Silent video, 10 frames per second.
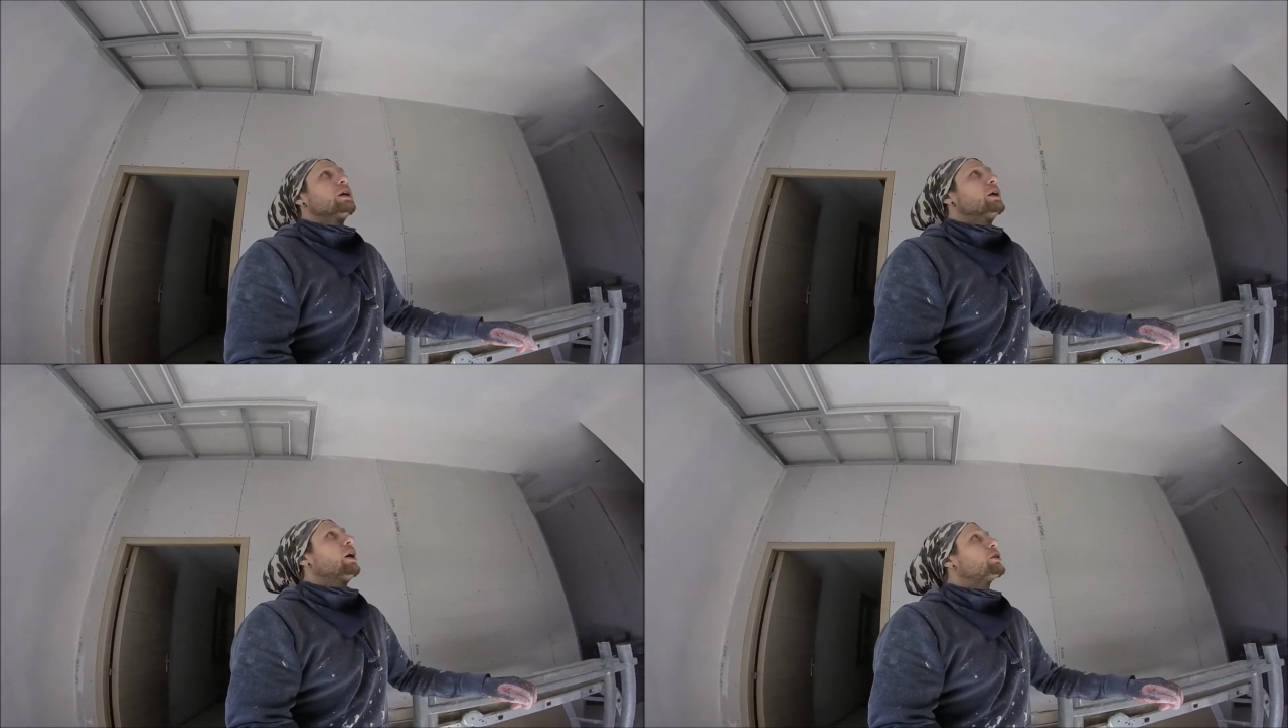
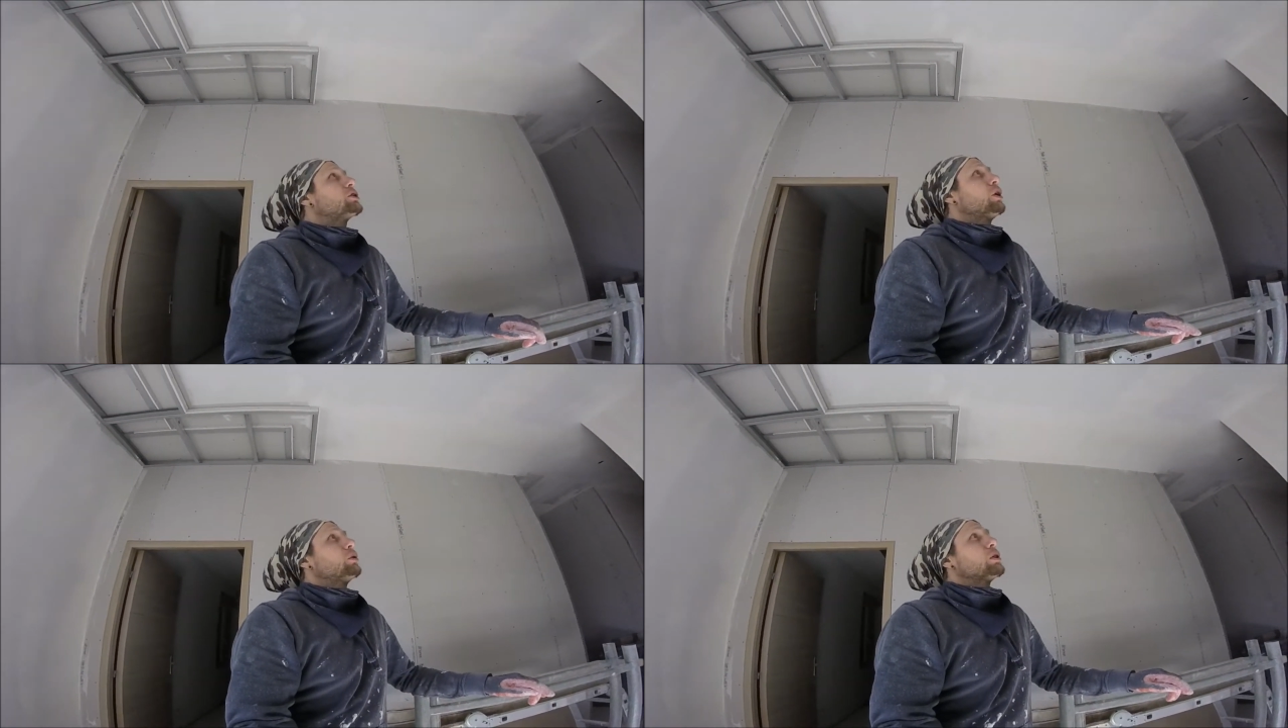And I
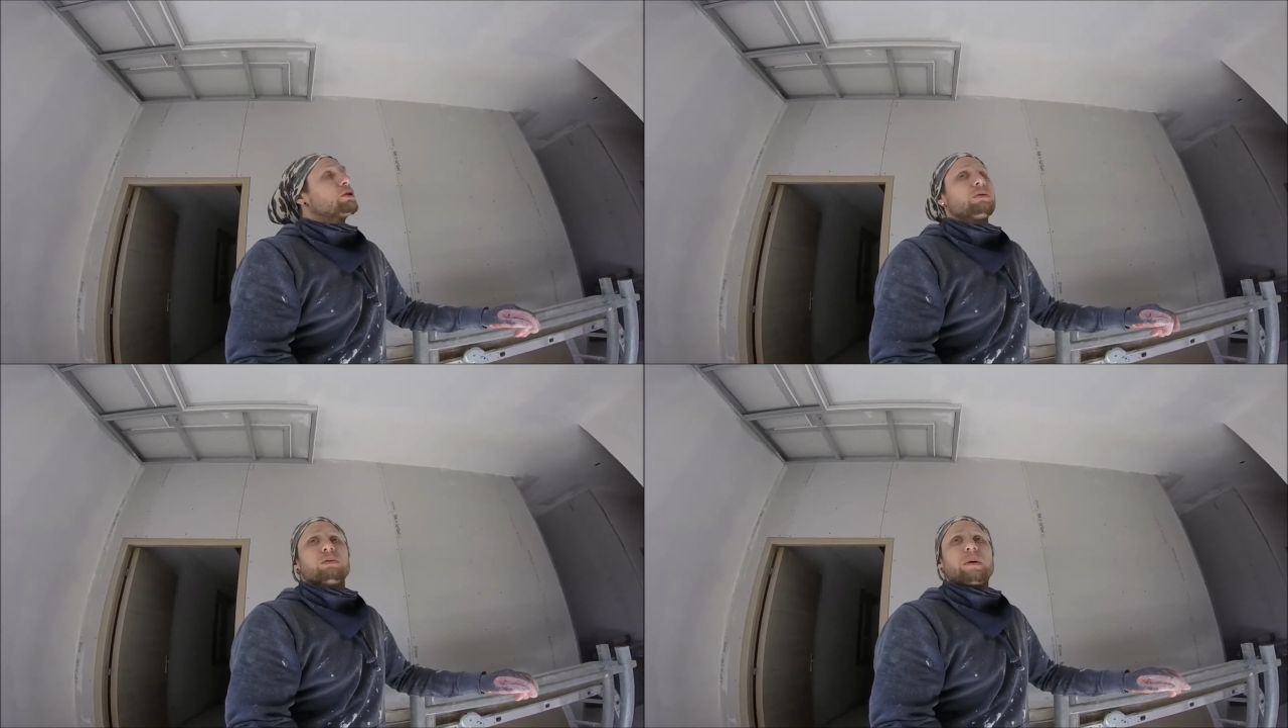told her
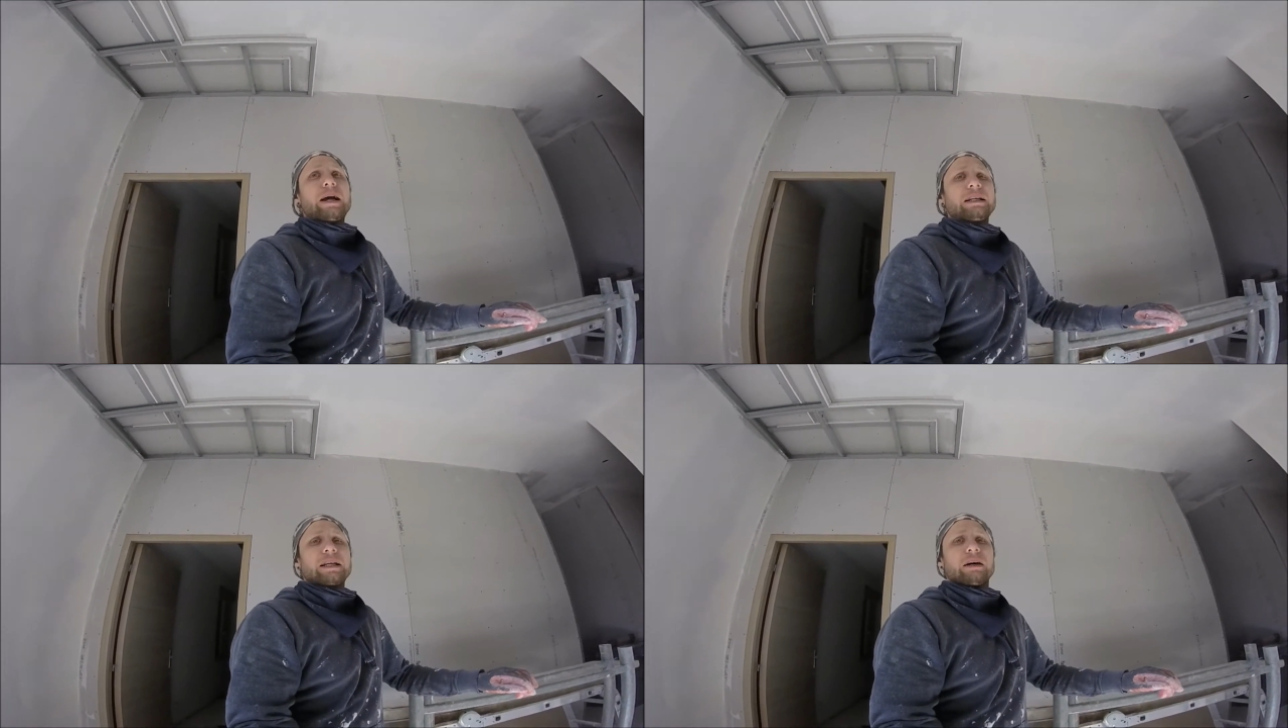to
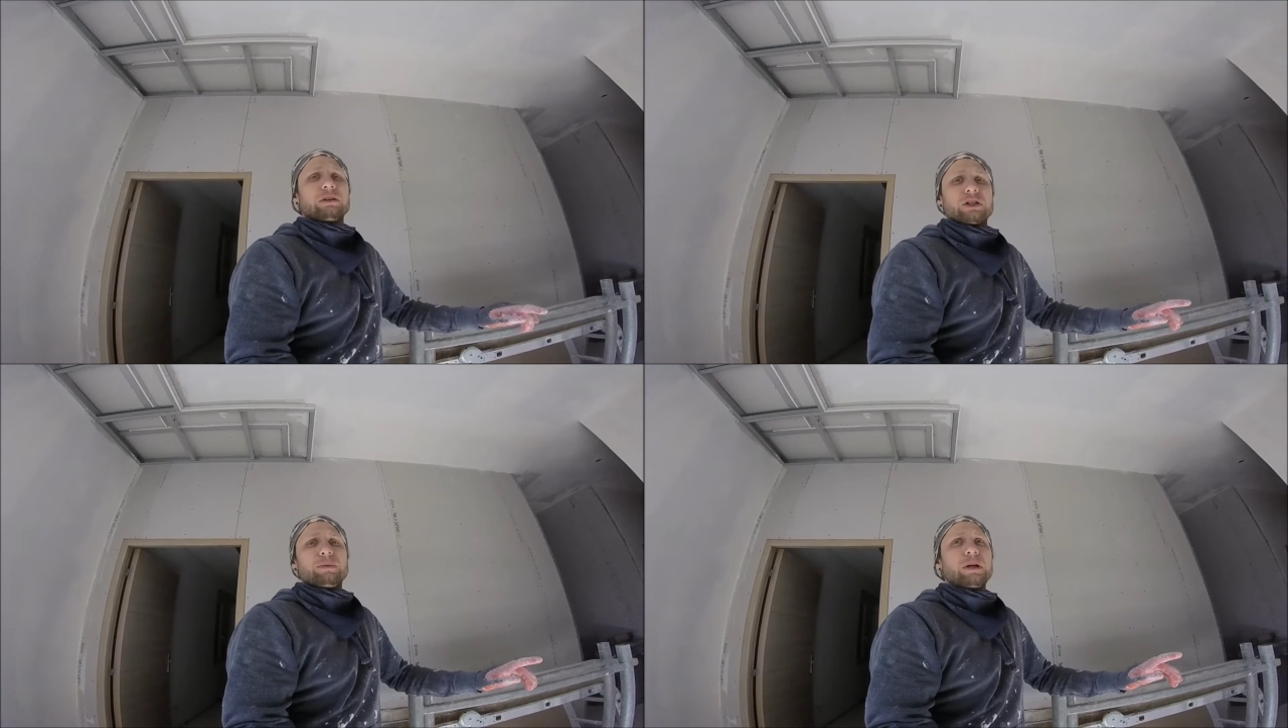wet it down and
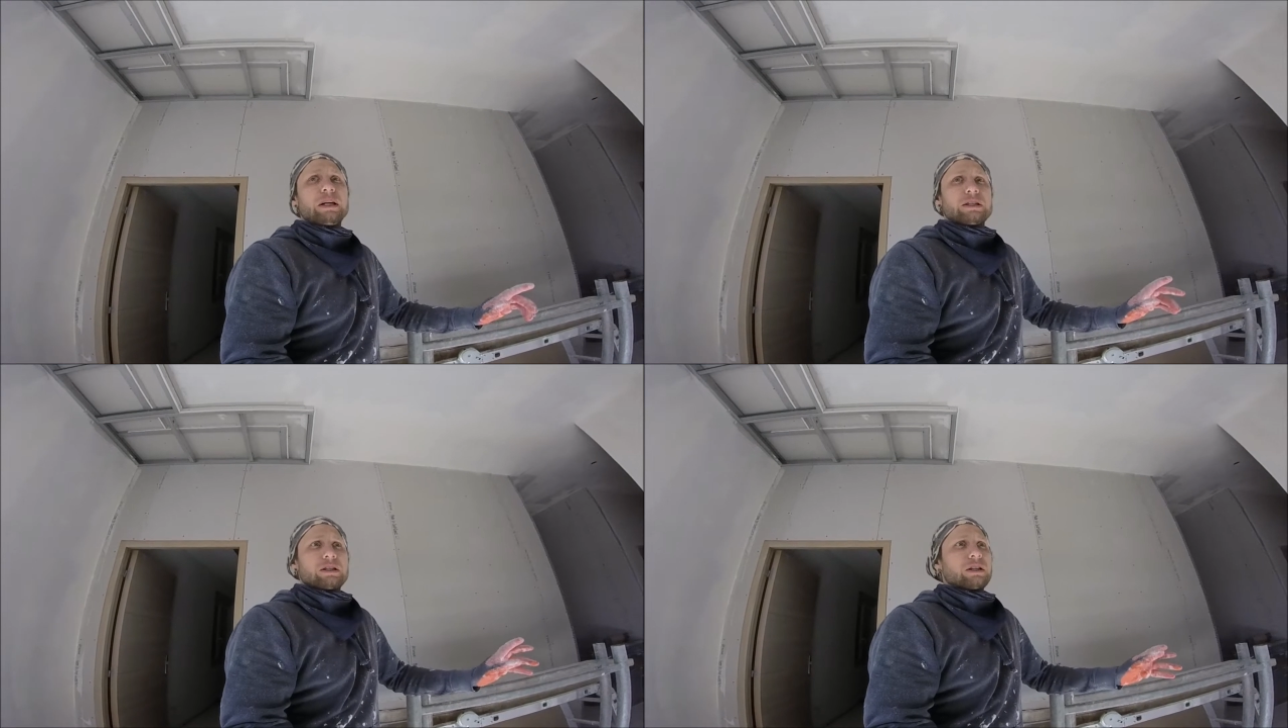she wouldn't
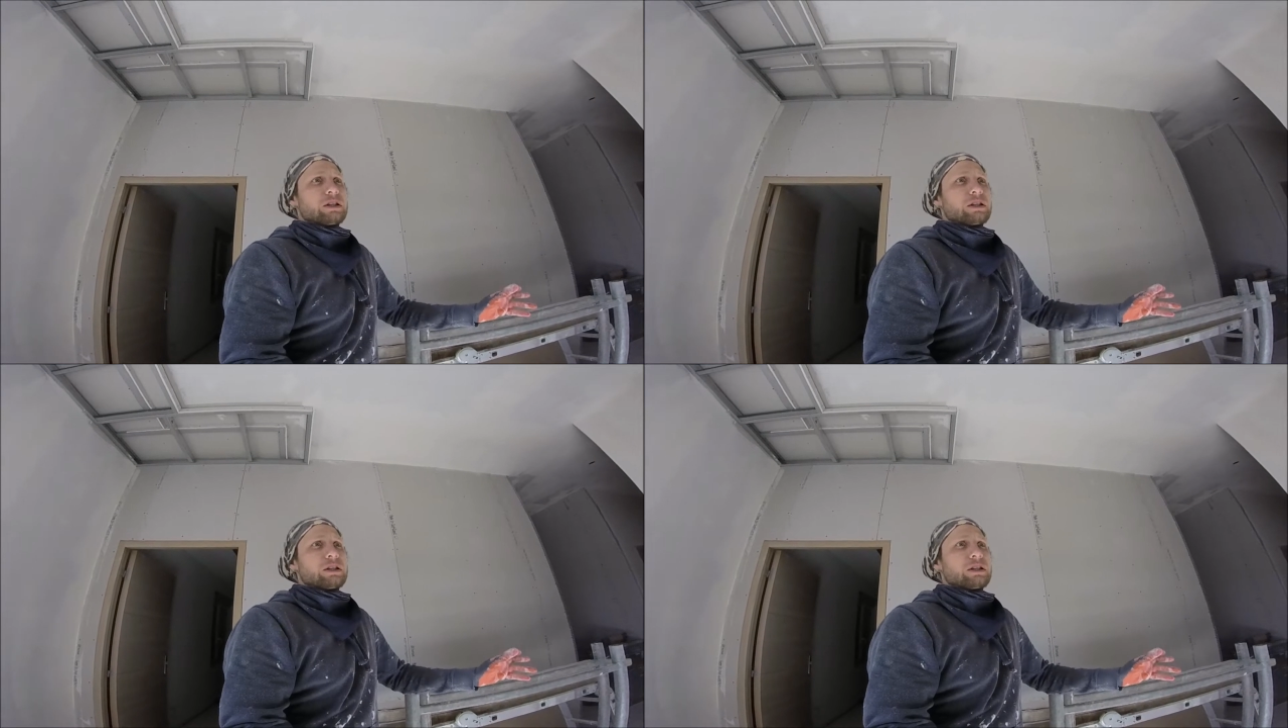listen,